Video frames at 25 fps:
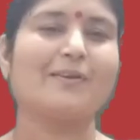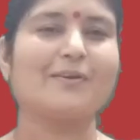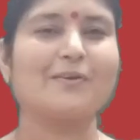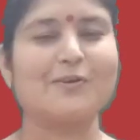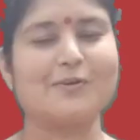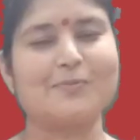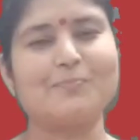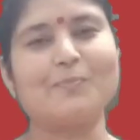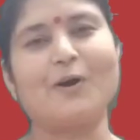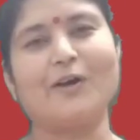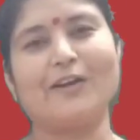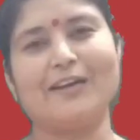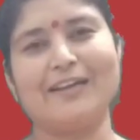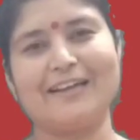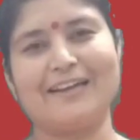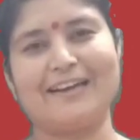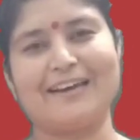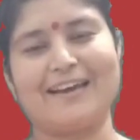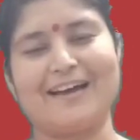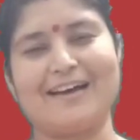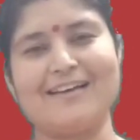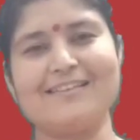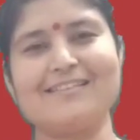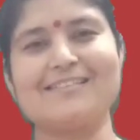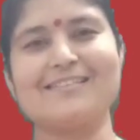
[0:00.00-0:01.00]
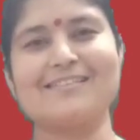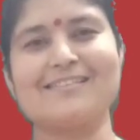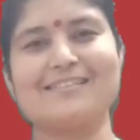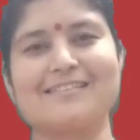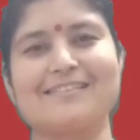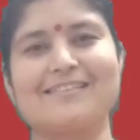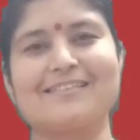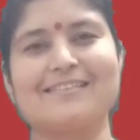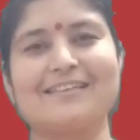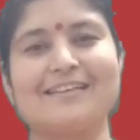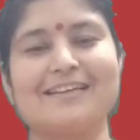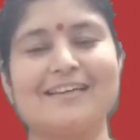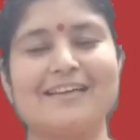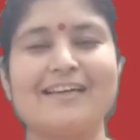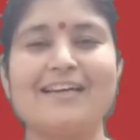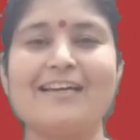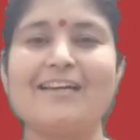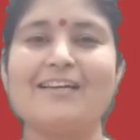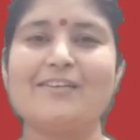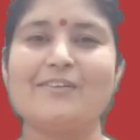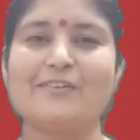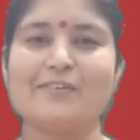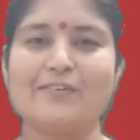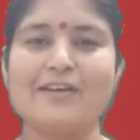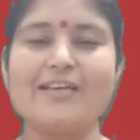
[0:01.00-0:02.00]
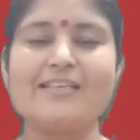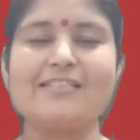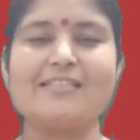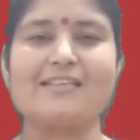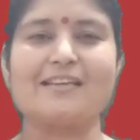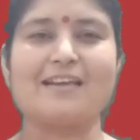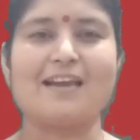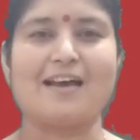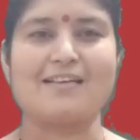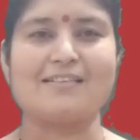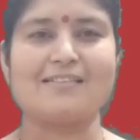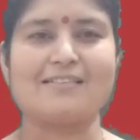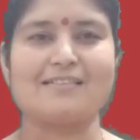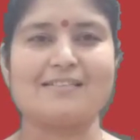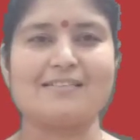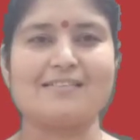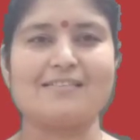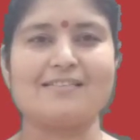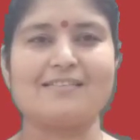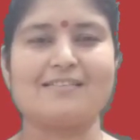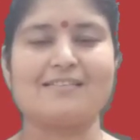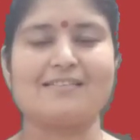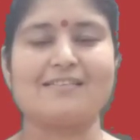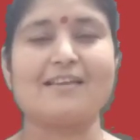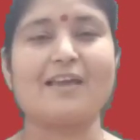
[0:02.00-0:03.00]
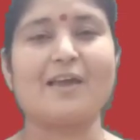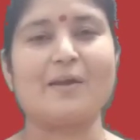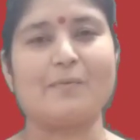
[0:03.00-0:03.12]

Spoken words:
Good morning class. Today's class is